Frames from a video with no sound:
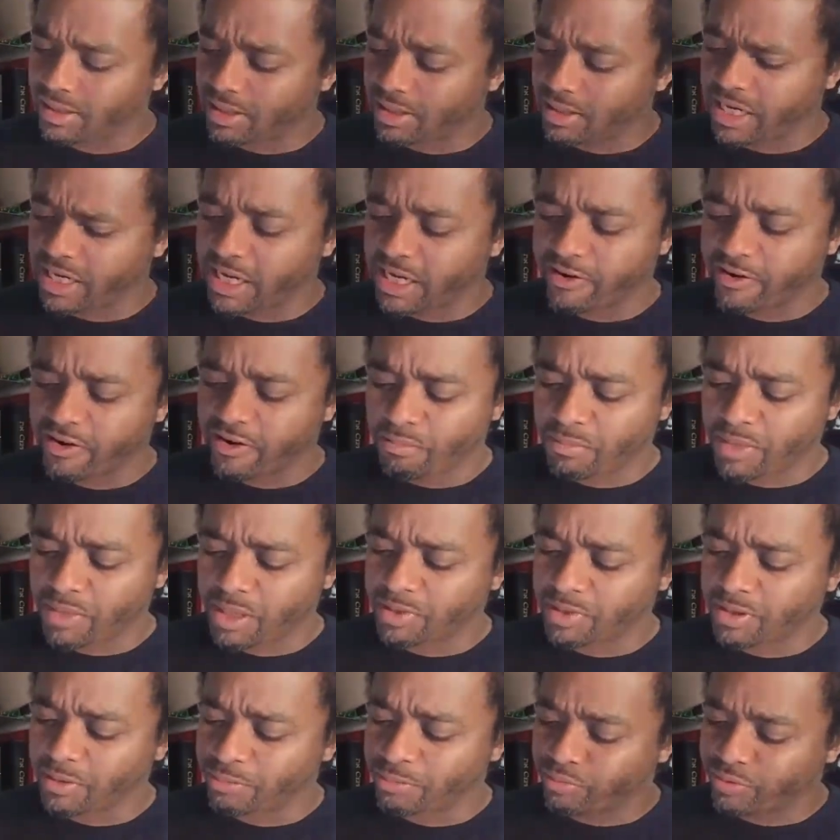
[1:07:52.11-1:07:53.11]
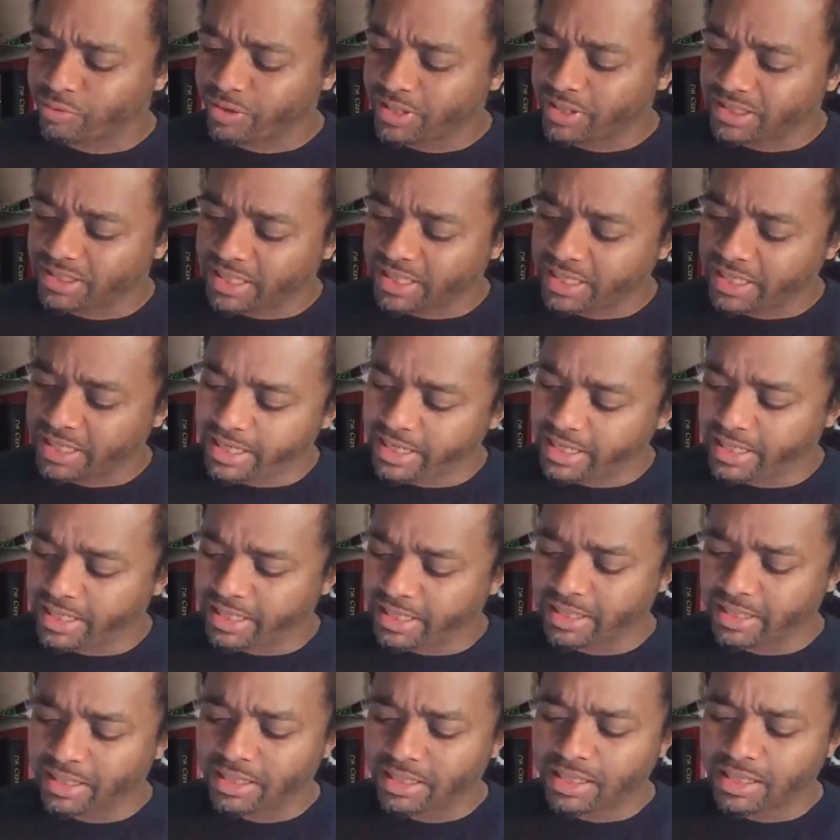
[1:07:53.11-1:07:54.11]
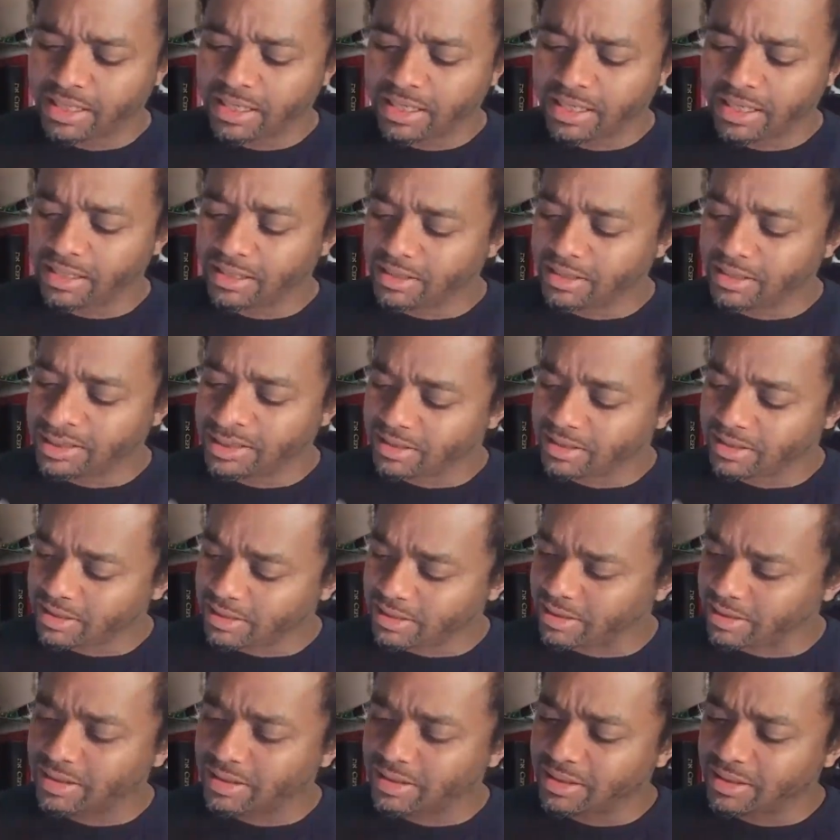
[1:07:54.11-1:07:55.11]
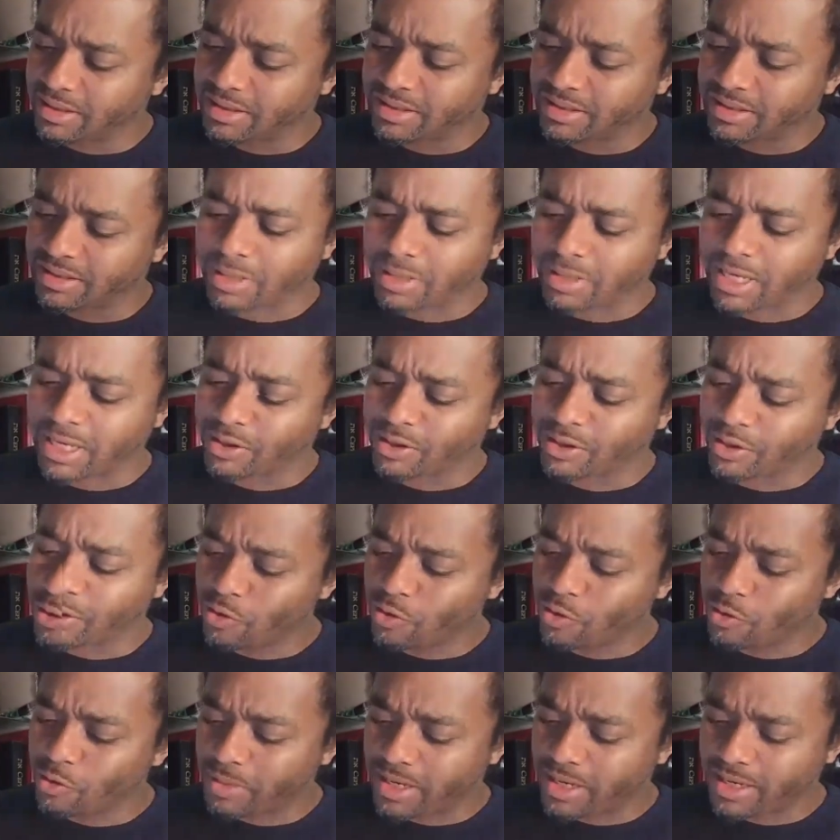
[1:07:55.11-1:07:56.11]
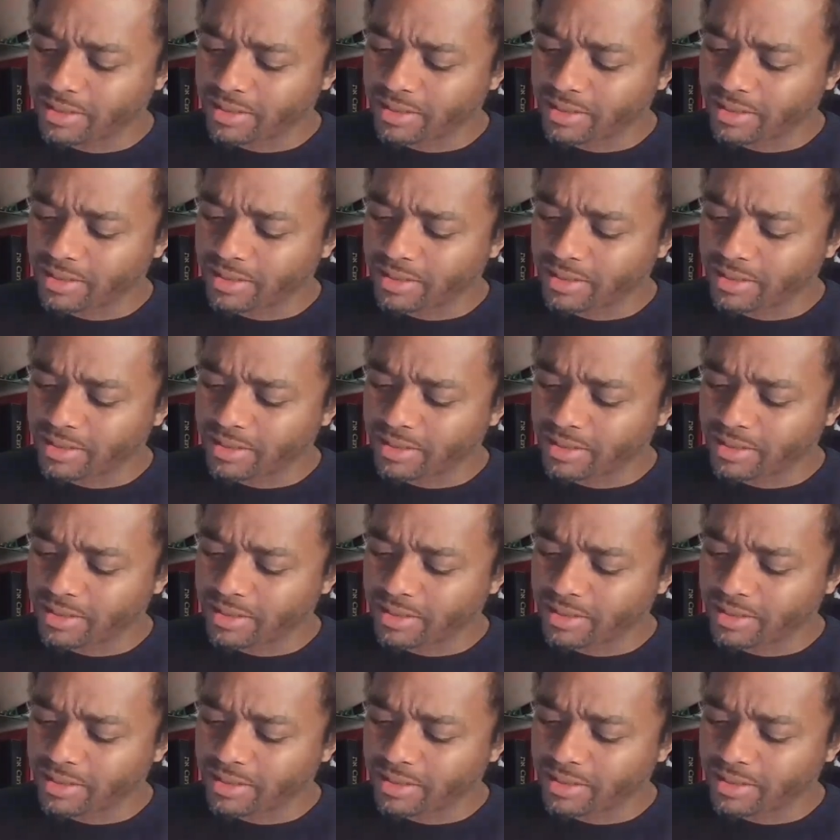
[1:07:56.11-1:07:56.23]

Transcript: And remember, the priest king look something like you, man.